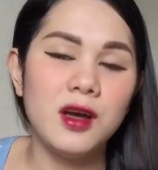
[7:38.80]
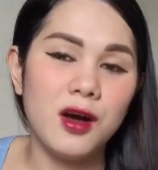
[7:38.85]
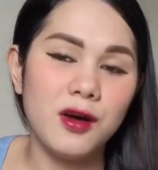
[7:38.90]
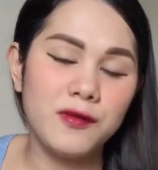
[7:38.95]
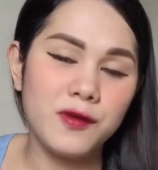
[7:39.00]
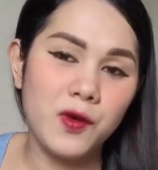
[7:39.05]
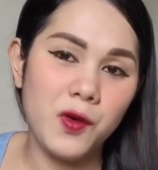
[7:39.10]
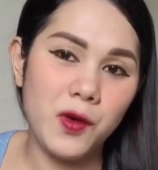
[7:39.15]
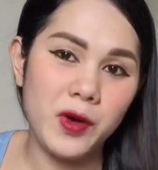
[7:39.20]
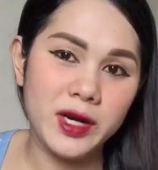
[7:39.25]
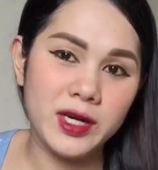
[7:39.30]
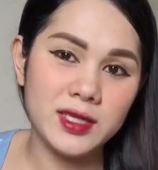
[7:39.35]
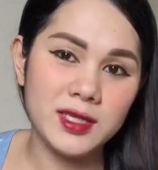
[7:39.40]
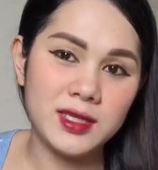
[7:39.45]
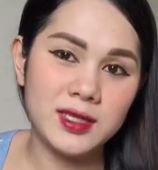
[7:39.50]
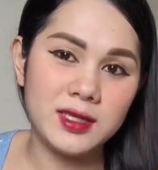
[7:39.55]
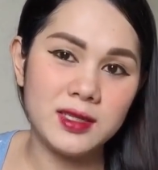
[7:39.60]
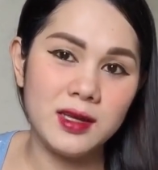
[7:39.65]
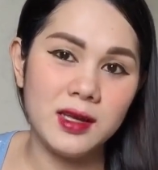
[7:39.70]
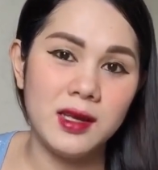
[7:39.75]
of
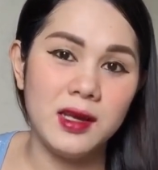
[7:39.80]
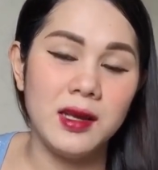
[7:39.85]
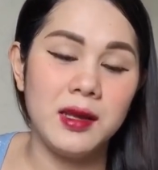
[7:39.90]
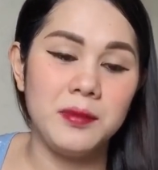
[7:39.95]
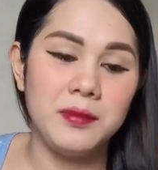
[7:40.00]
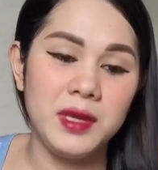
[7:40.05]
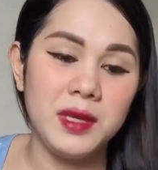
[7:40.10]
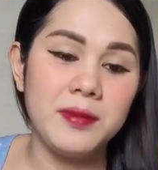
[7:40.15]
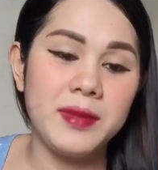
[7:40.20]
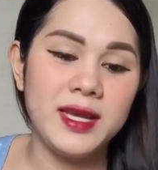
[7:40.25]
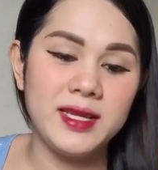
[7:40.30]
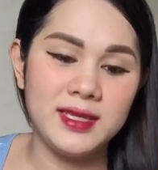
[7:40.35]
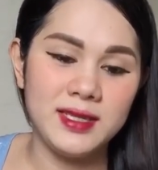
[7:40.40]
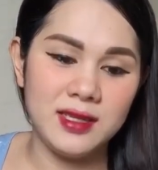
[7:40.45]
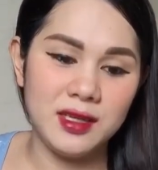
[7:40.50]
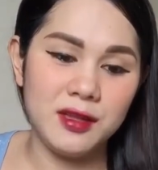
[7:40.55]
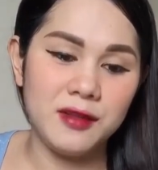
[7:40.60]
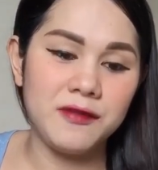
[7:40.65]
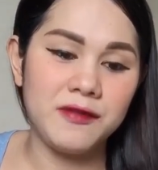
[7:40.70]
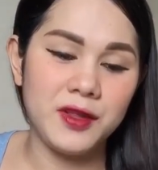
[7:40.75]
course, me,
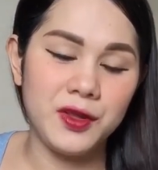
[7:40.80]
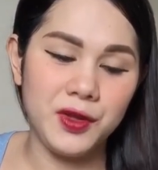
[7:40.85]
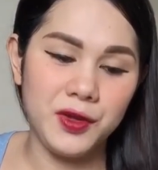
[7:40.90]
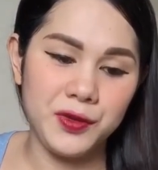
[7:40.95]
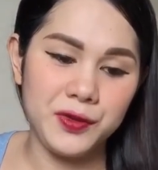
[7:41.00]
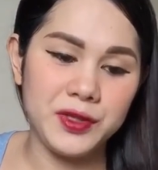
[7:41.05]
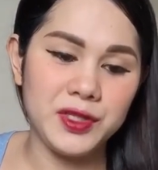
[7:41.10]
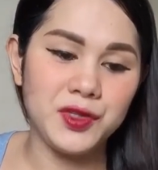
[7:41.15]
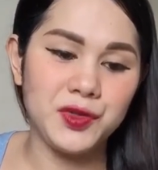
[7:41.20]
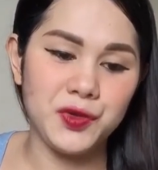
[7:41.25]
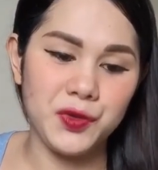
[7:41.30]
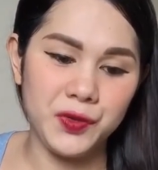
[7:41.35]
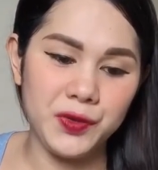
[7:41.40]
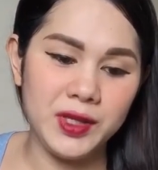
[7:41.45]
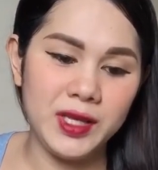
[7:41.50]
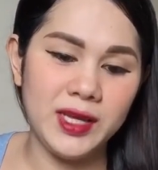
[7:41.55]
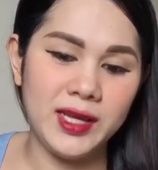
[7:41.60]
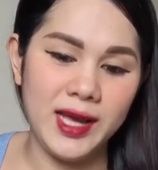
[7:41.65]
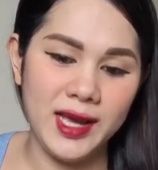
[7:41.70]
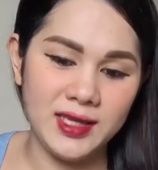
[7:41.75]
myself, and yours
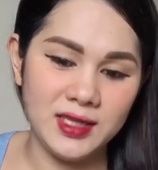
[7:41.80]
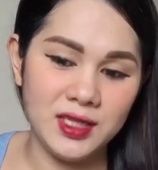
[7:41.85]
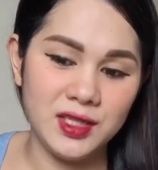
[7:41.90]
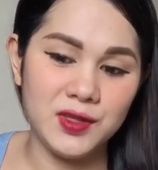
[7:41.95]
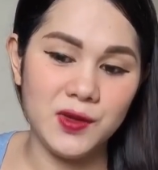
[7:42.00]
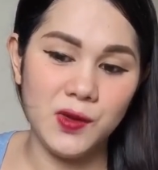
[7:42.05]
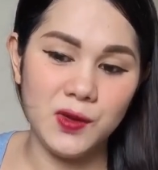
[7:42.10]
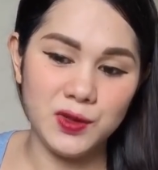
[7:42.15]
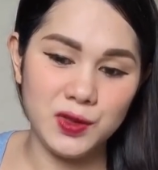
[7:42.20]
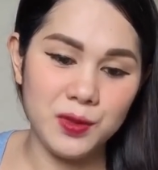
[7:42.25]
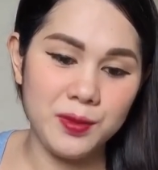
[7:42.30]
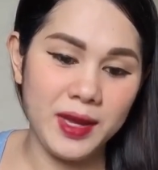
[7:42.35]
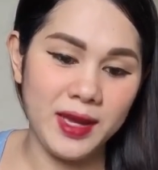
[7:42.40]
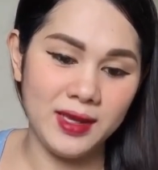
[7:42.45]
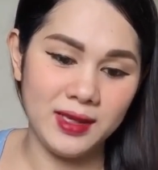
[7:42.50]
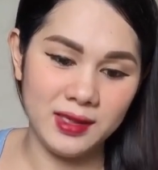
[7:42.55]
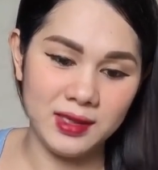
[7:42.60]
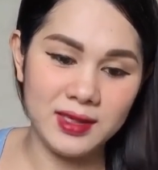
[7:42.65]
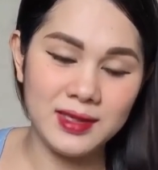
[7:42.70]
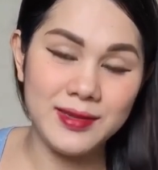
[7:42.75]
truly guys is also
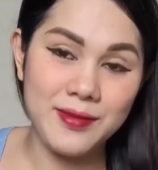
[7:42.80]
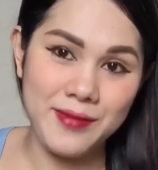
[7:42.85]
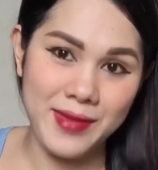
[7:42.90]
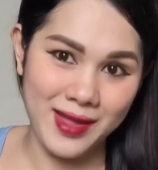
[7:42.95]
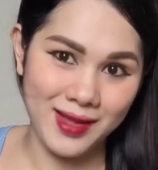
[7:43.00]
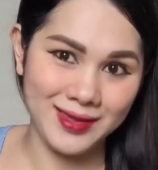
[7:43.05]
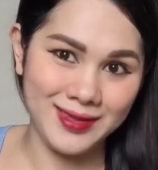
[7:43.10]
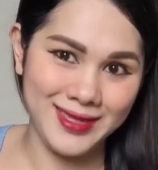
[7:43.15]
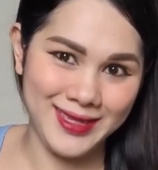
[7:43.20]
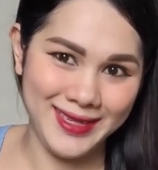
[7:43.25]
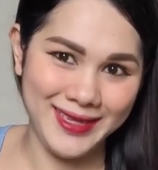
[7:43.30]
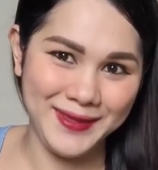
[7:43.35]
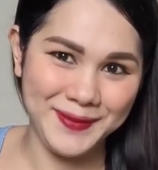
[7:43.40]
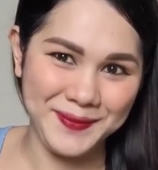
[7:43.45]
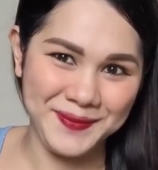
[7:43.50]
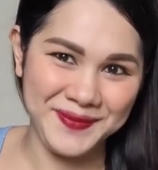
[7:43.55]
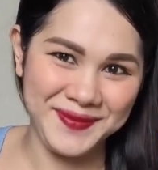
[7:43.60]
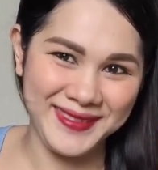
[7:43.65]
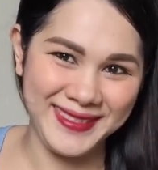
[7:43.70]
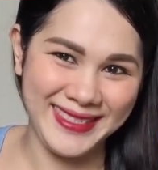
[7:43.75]
mahilig sa milktea.
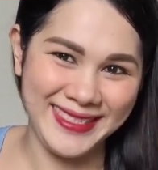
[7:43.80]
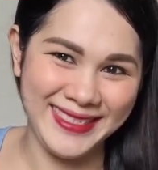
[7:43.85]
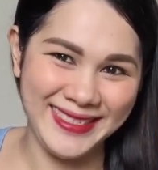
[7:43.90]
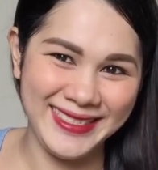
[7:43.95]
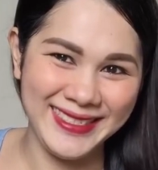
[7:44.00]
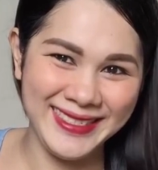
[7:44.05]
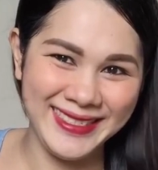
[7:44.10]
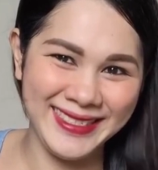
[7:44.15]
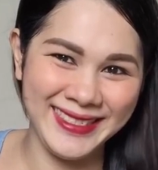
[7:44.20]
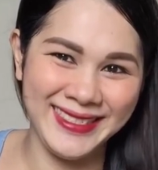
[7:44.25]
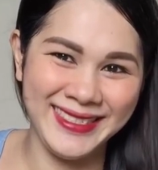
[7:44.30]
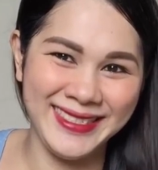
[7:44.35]
Ayan.